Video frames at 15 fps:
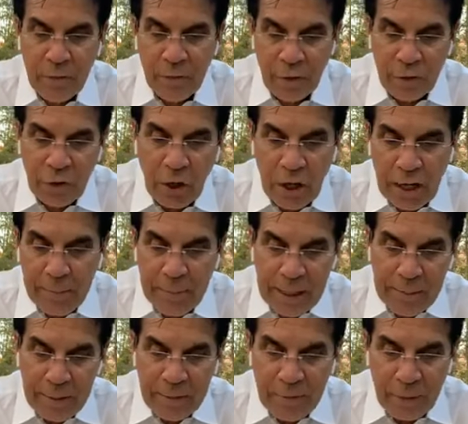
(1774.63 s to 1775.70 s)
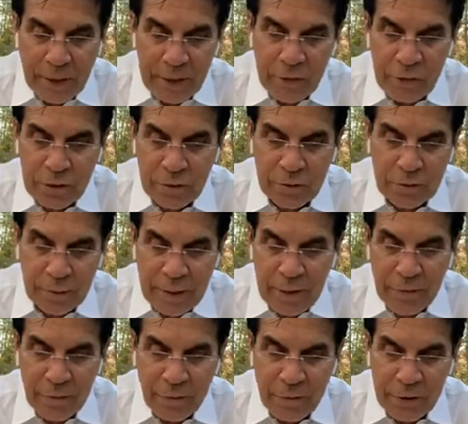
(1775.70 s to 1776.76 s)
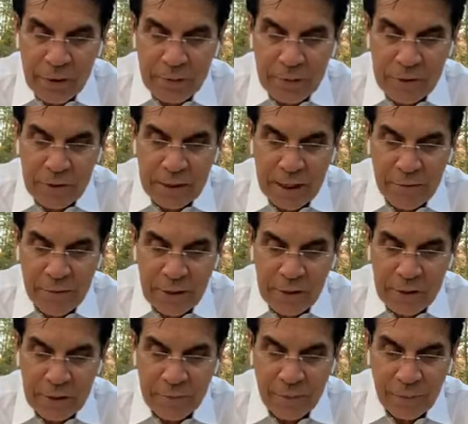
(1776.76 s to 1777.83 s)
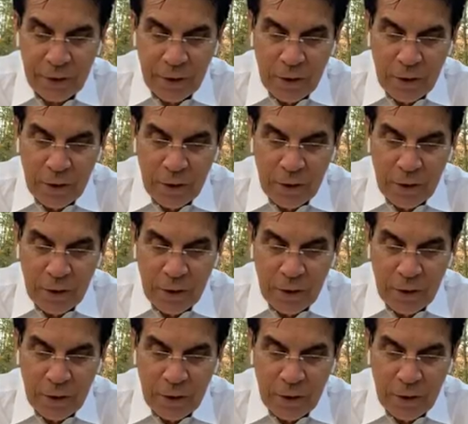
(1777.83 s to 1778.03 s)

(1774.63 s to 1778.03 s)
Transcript: For at the heart man believeth righteousness, and with the mouth confession means salvation.